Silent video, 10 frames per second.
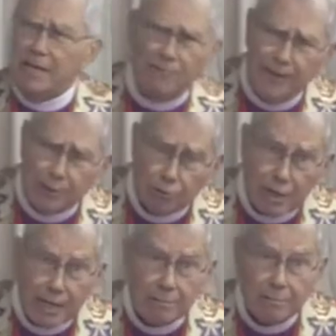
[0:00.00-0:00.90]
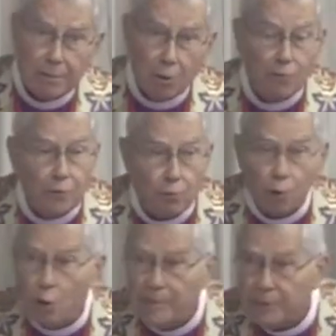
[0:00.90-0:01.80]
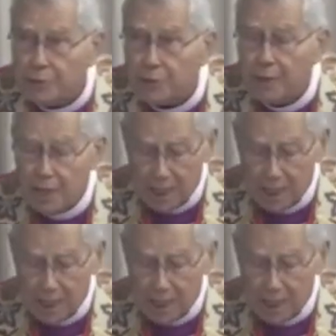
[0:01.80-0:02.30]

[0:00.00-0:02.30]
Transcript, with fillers: any victory over the Romans.